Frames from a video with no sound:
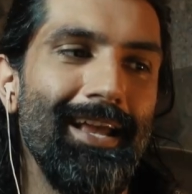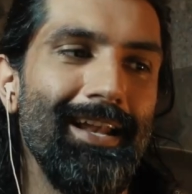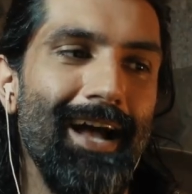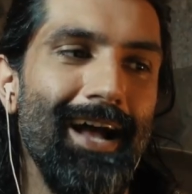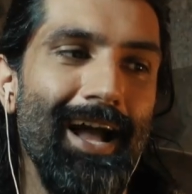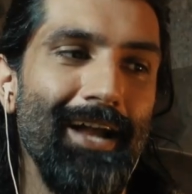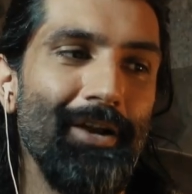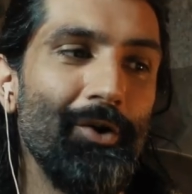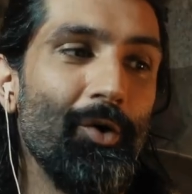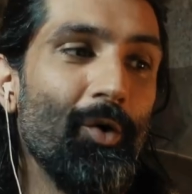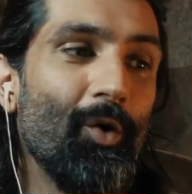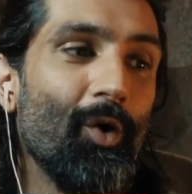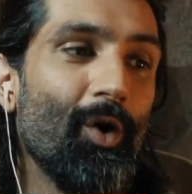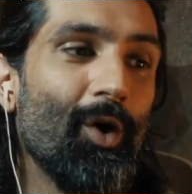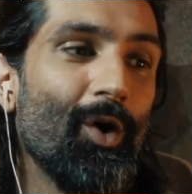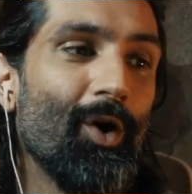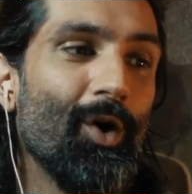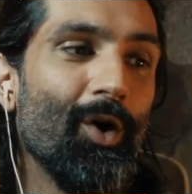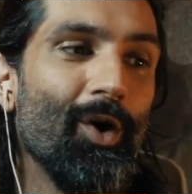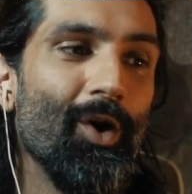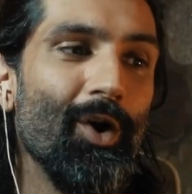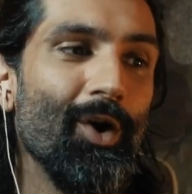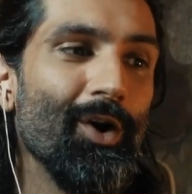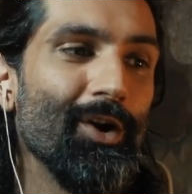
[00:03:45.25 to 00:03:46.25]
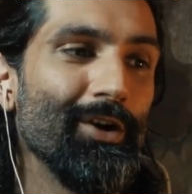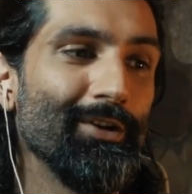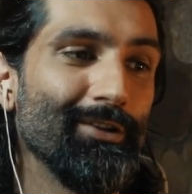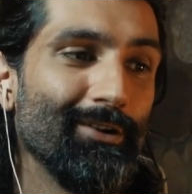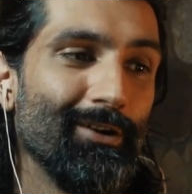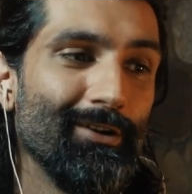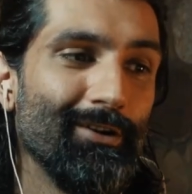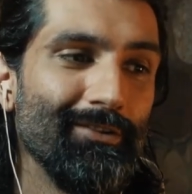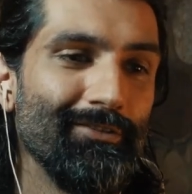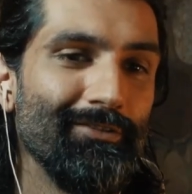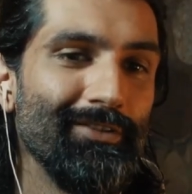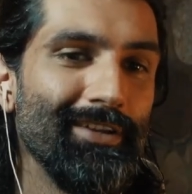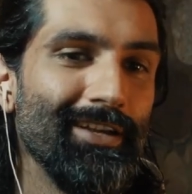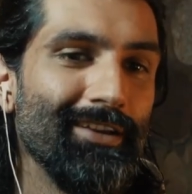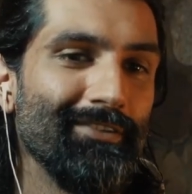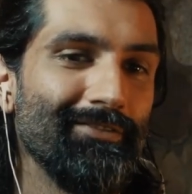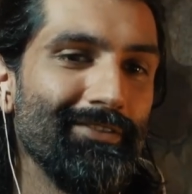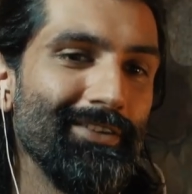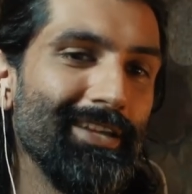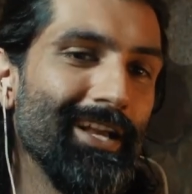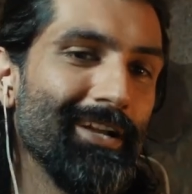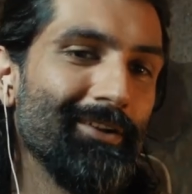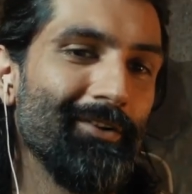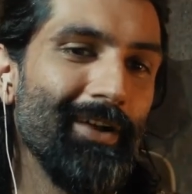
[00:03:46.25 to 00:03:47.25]
I go hard on
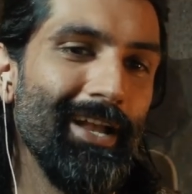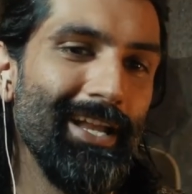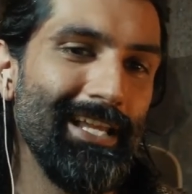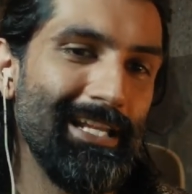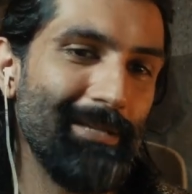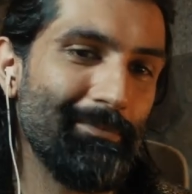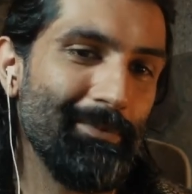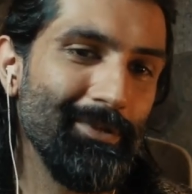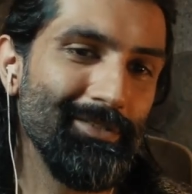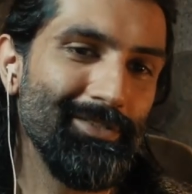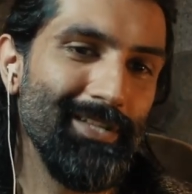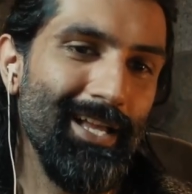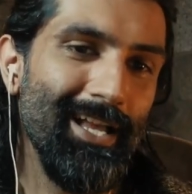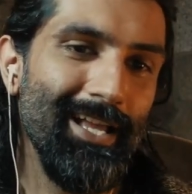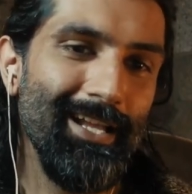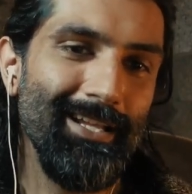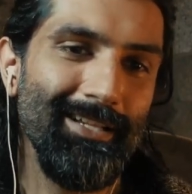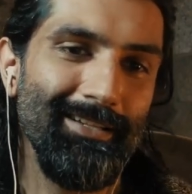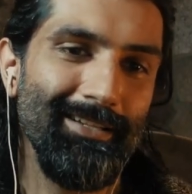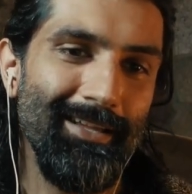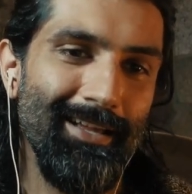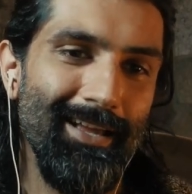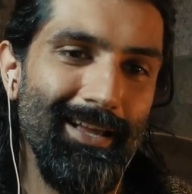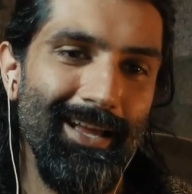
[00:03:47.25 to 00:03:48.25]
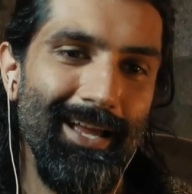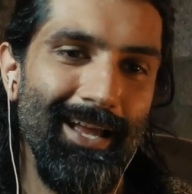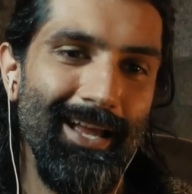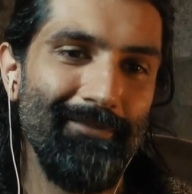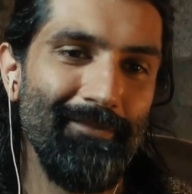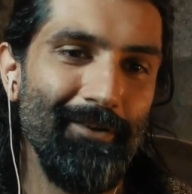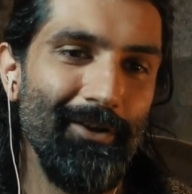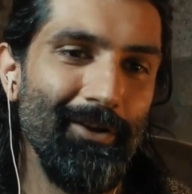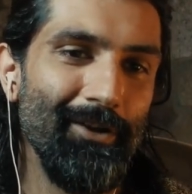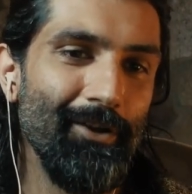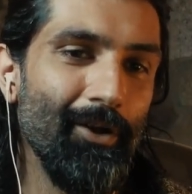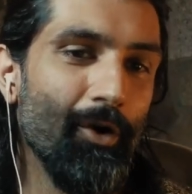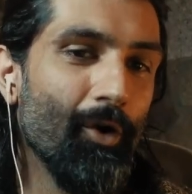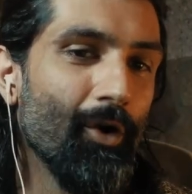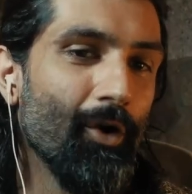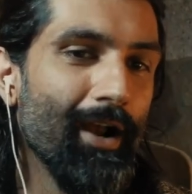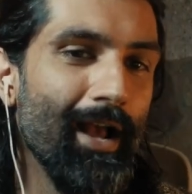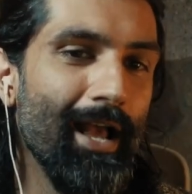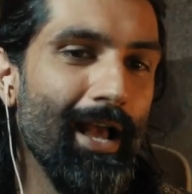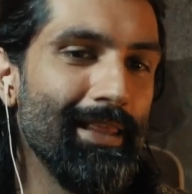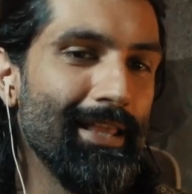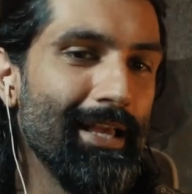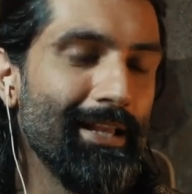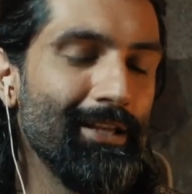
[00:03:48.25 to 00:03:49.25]
VFV. I go 80%. If you're gonna, or
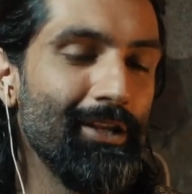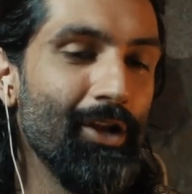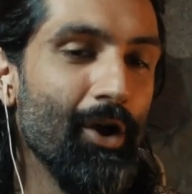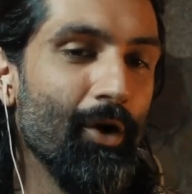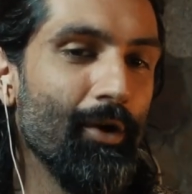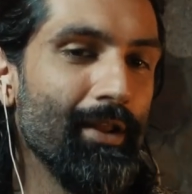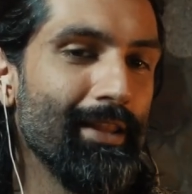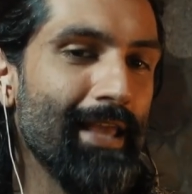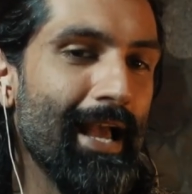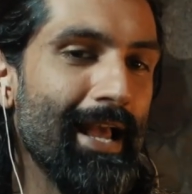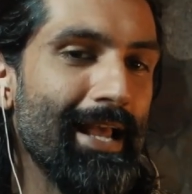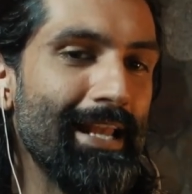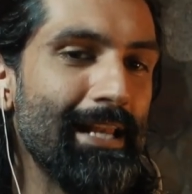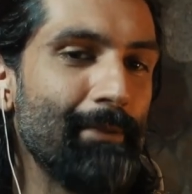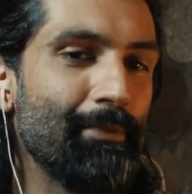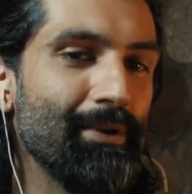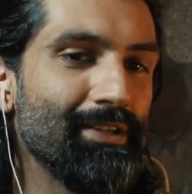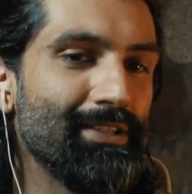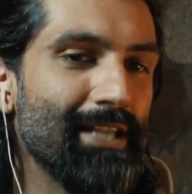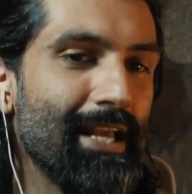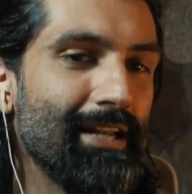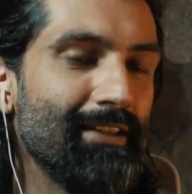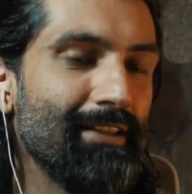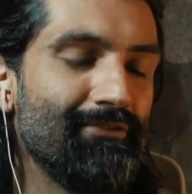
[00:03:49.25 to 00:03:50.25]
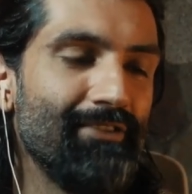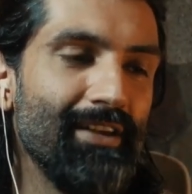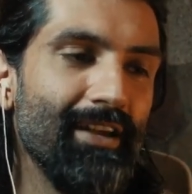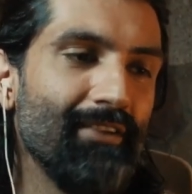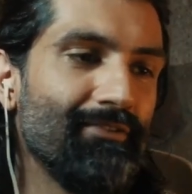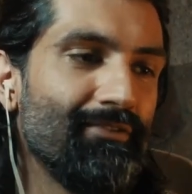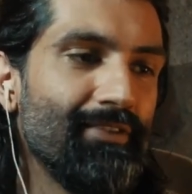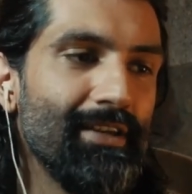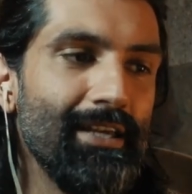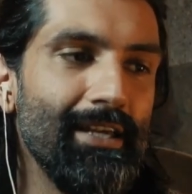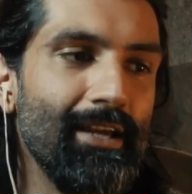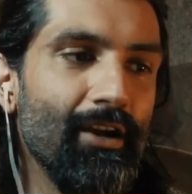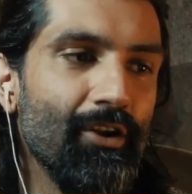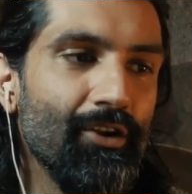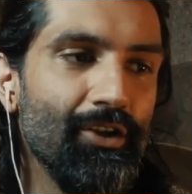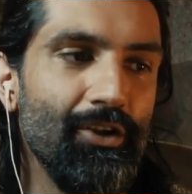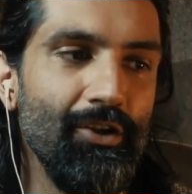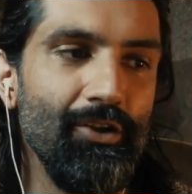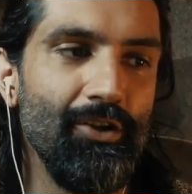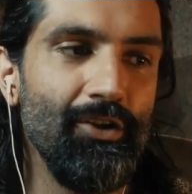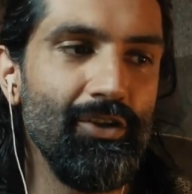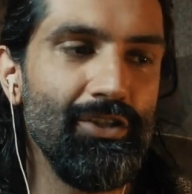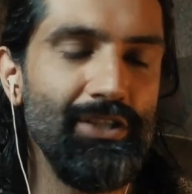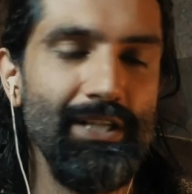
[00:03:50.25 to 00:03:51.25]
and then that 80% is VFV or
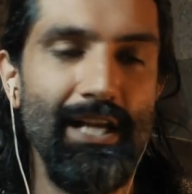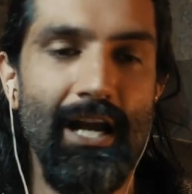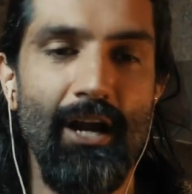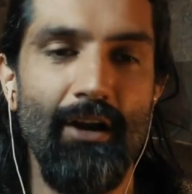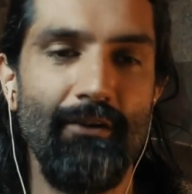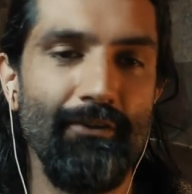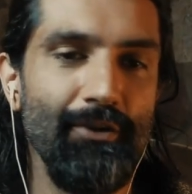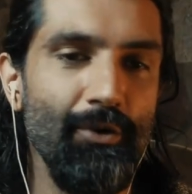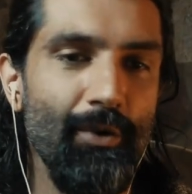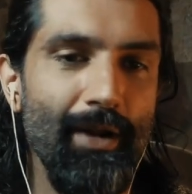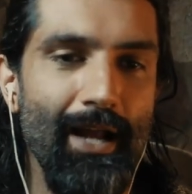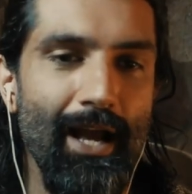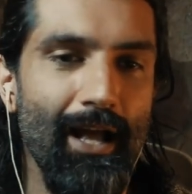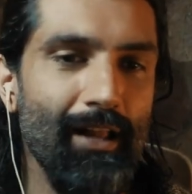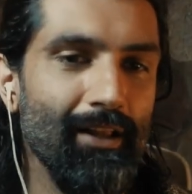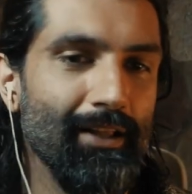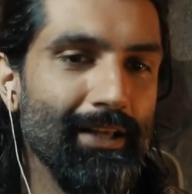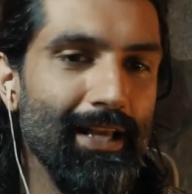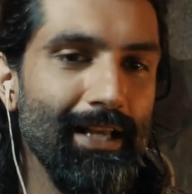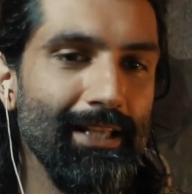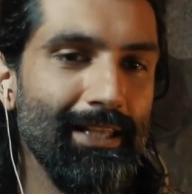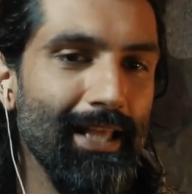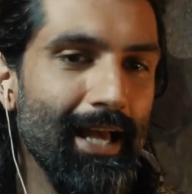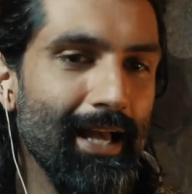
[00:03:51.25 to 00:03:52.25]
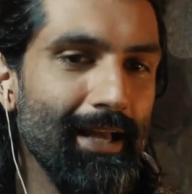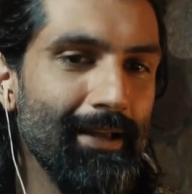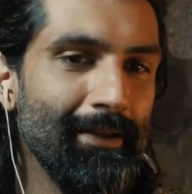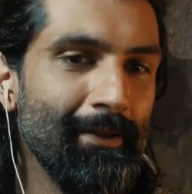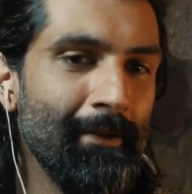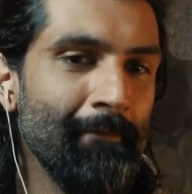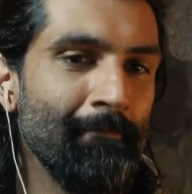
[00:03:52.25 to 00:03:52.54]
QQC, however you want to allocate that.